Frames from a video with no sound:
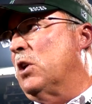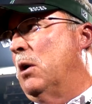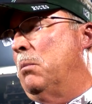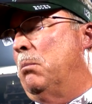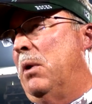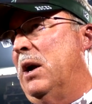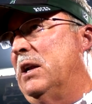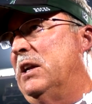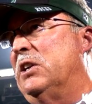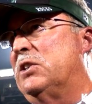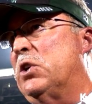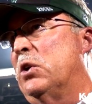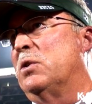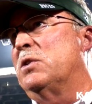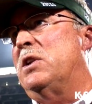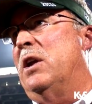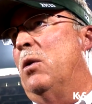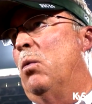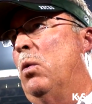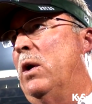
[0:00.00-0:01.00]
on Monday,
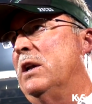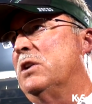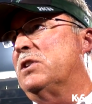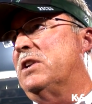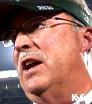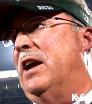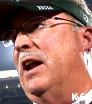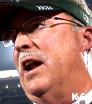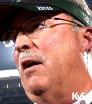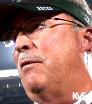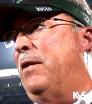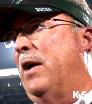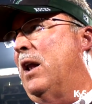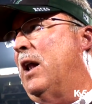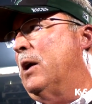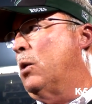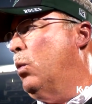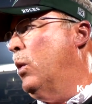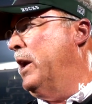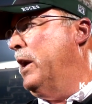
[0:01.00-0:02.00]
Tuesday, and Wednesday, and I felt
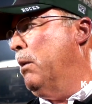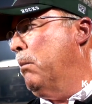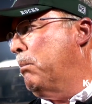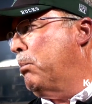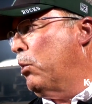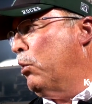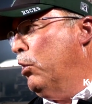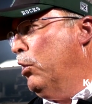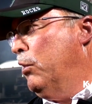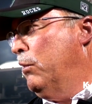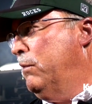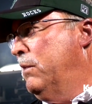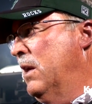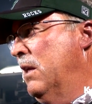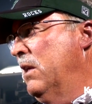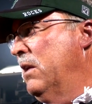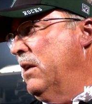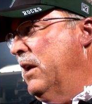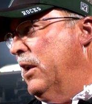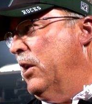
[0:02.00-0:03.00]
like we improved
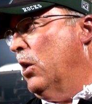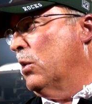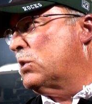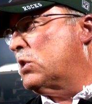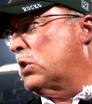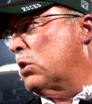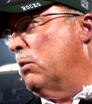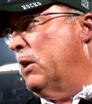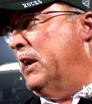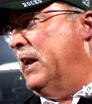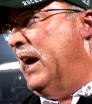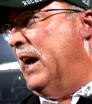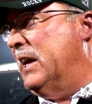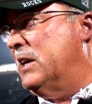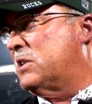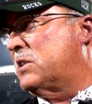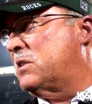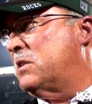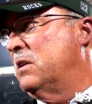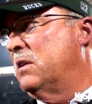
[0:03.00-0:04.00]
in those 3
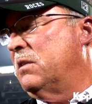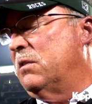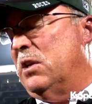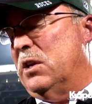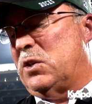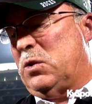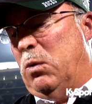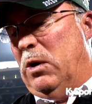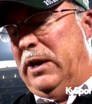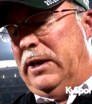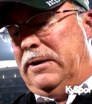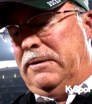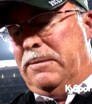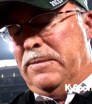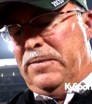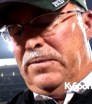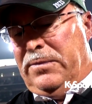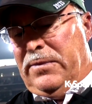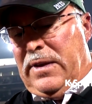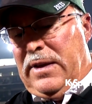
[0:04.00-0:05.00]
days this week.
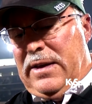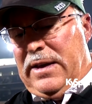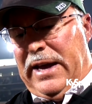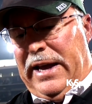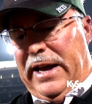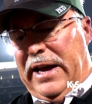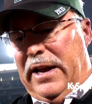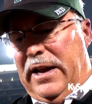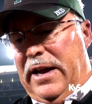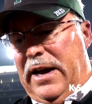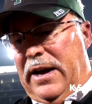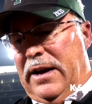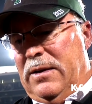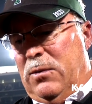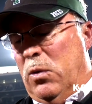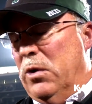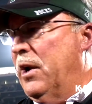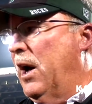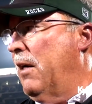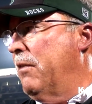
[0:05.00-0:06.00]
And
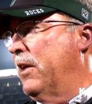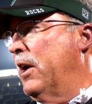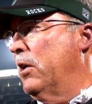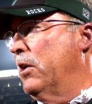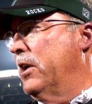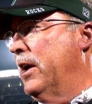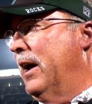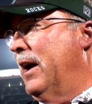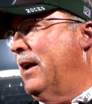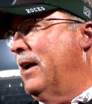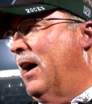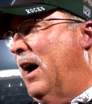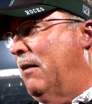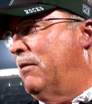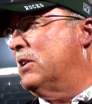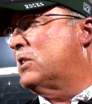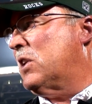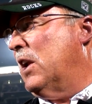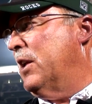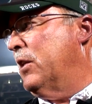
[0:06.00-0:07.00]
we're not there yet.
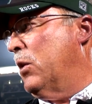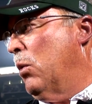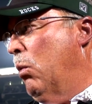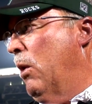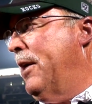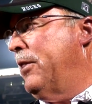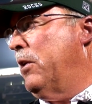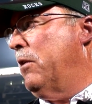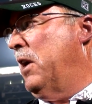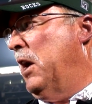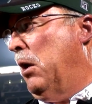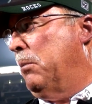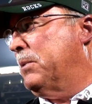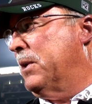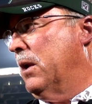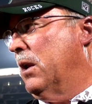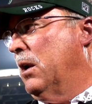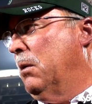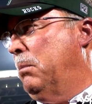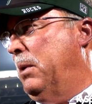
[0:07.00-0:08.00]
Obviously, the weather helped
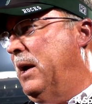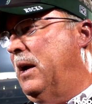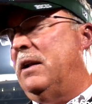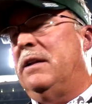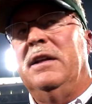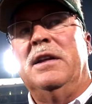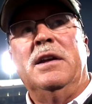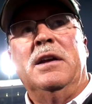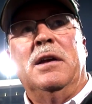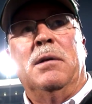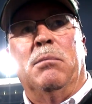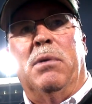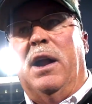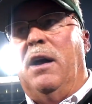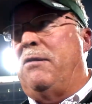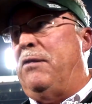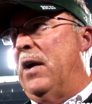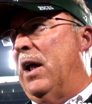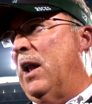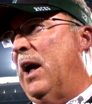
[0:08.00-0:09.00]
a little bit, but
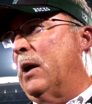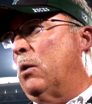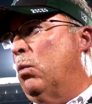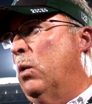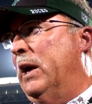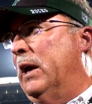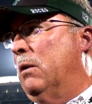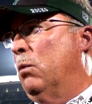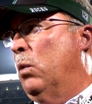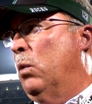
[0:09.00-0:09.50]
I felt like we